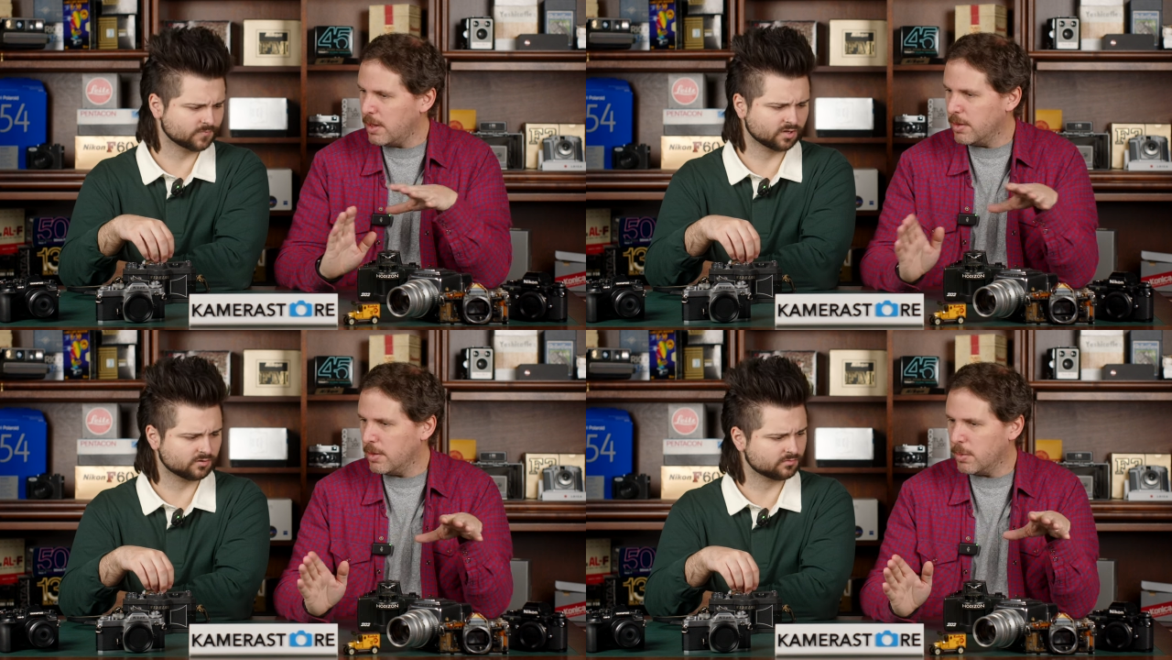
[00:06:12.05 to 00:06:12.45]

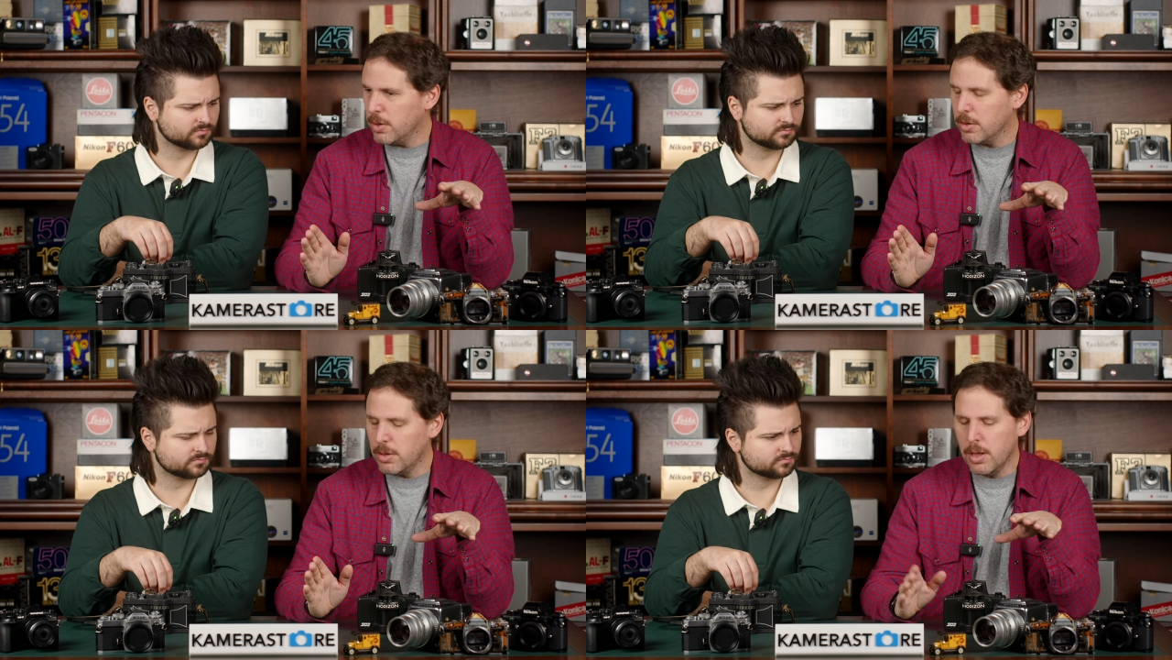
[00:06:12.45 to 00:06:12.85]
Speaker 1: in the
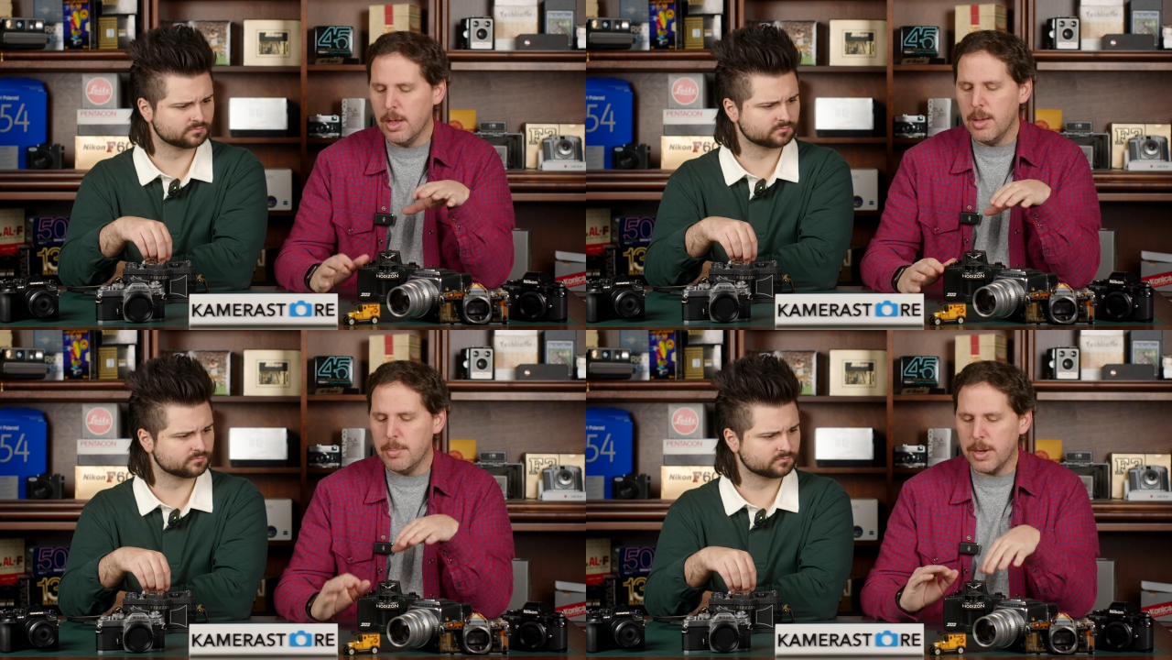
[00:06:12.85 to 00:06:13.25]
world,
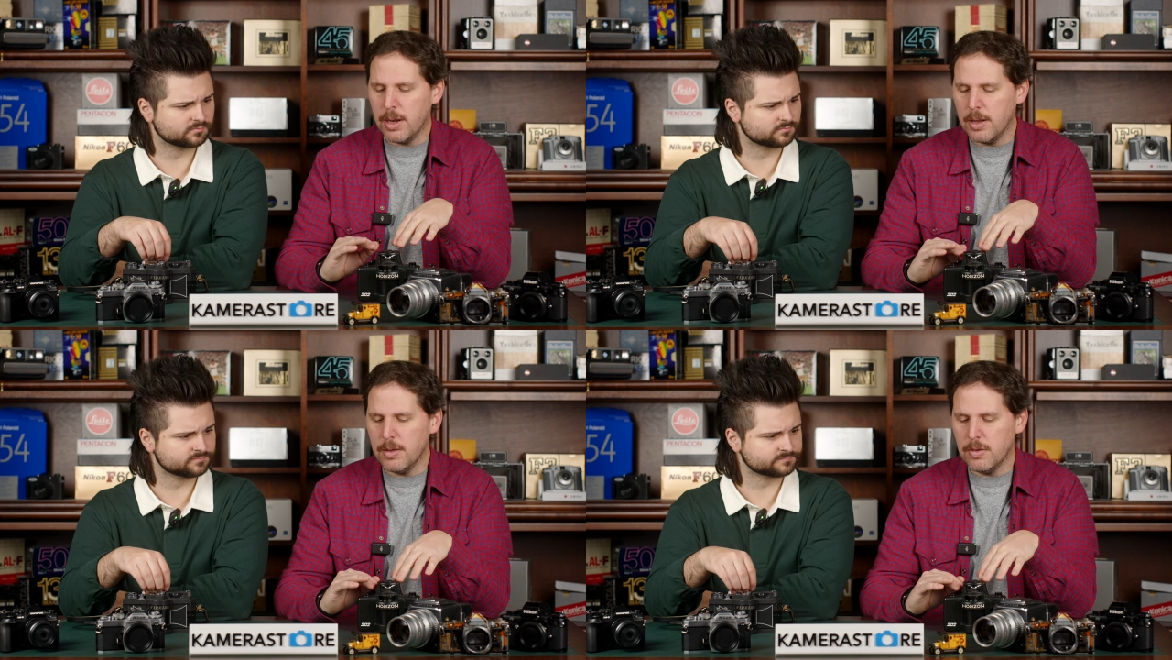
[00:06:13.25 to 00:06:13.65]
but it
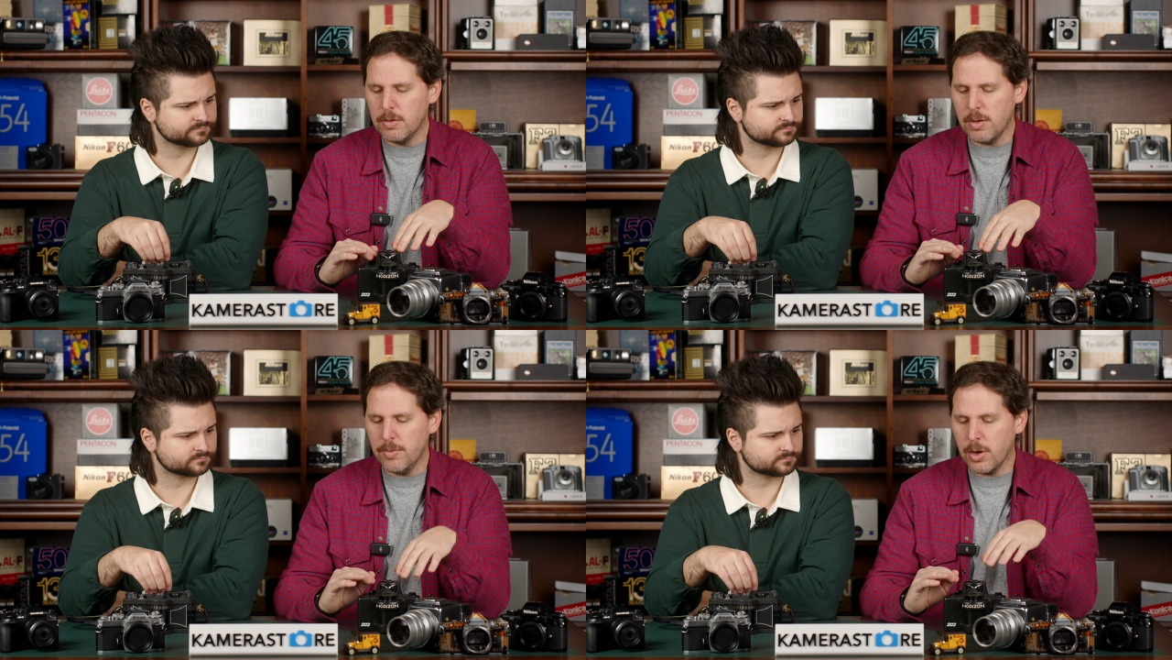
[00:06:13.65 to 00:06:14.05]
is
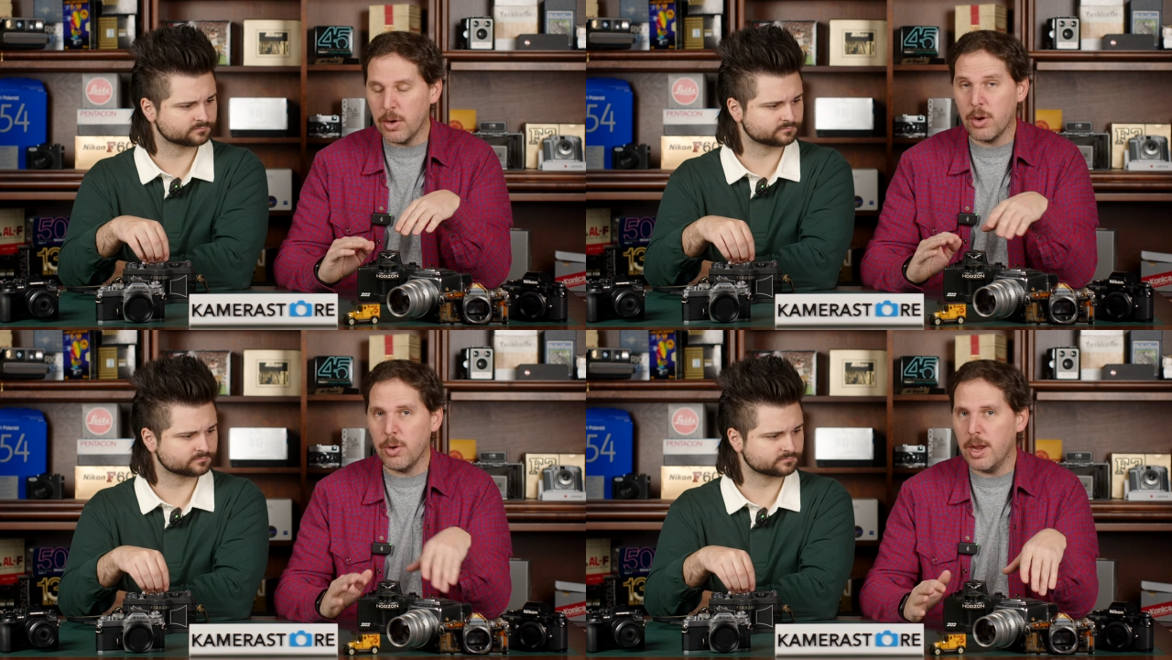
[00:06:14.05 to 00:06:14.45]
a very
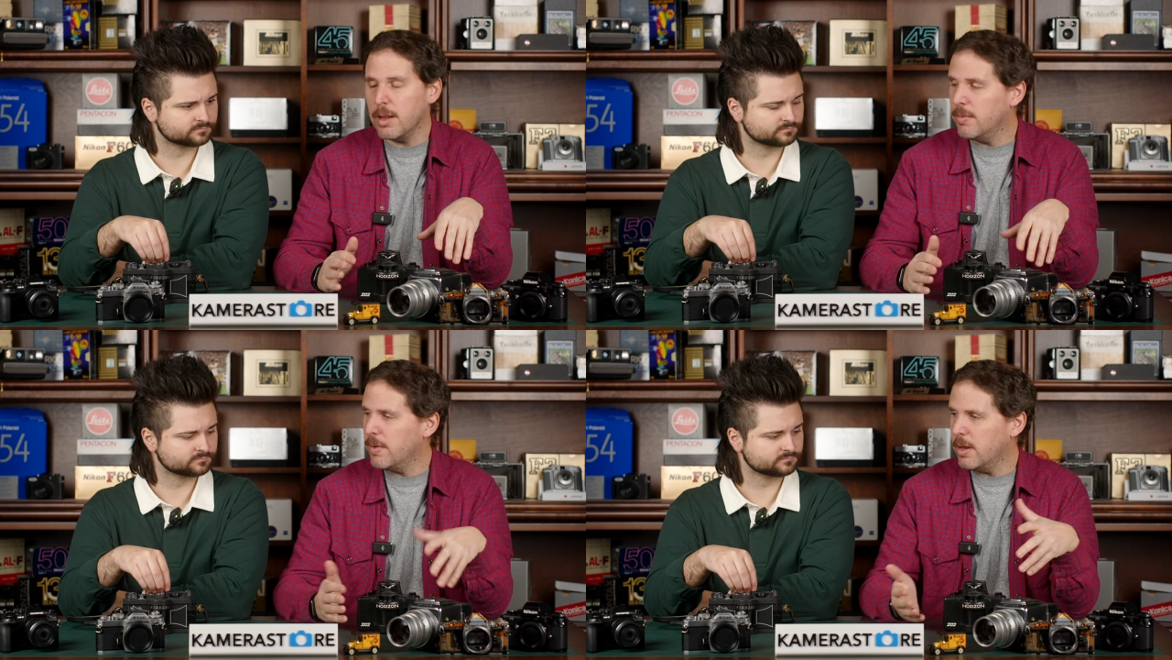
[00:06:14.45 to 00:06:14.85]

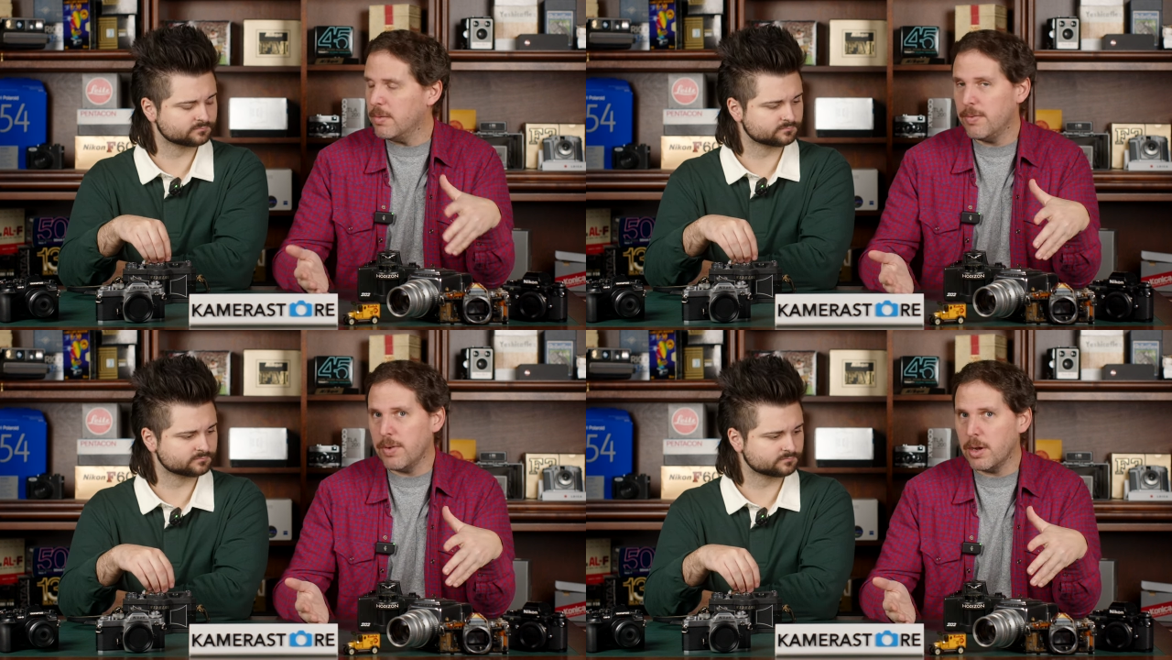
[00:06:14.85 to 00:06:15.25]
creative and
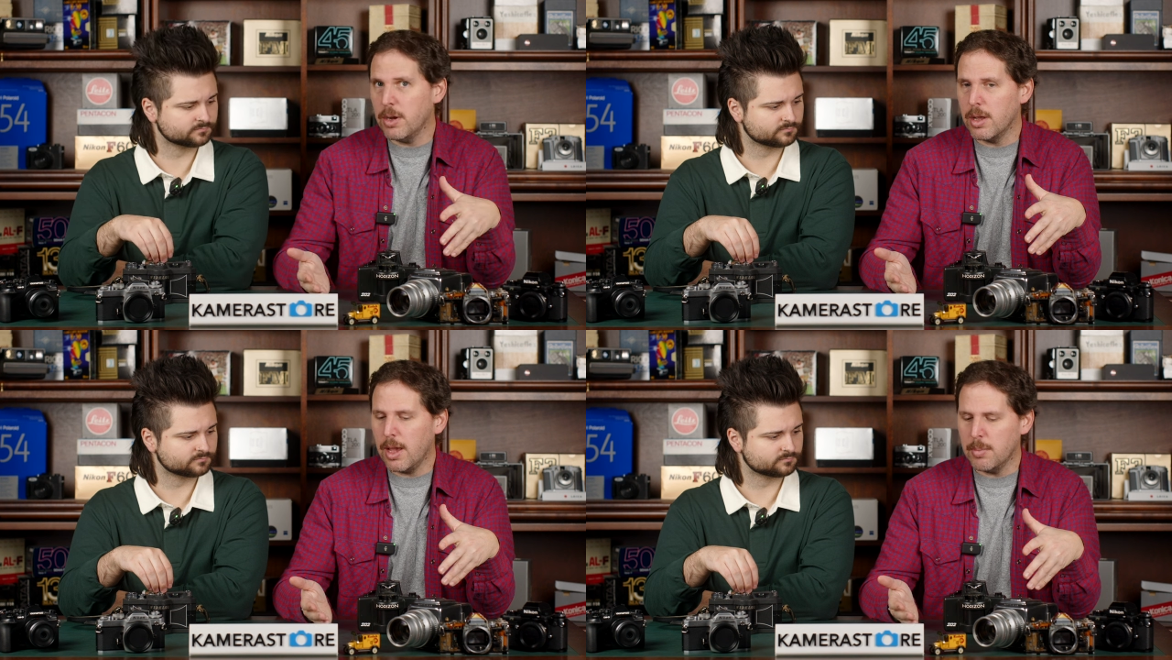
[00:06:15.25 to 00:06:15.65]
fun
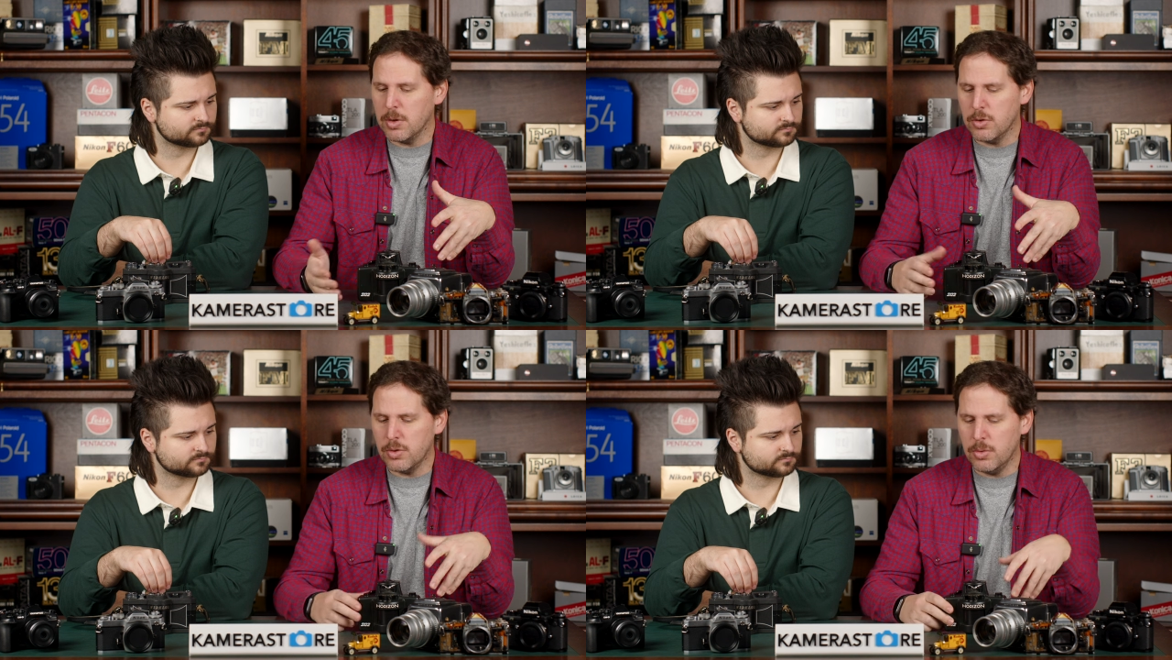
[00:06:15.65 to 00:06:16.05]
camera to
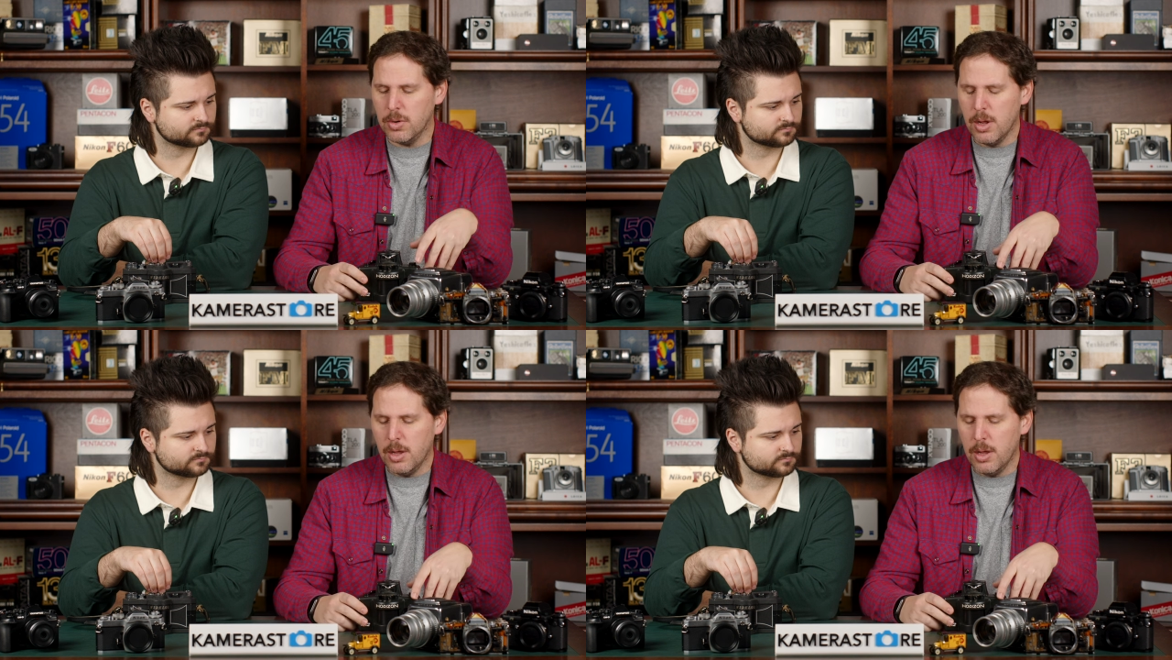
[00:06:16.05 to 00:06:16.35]
shoot.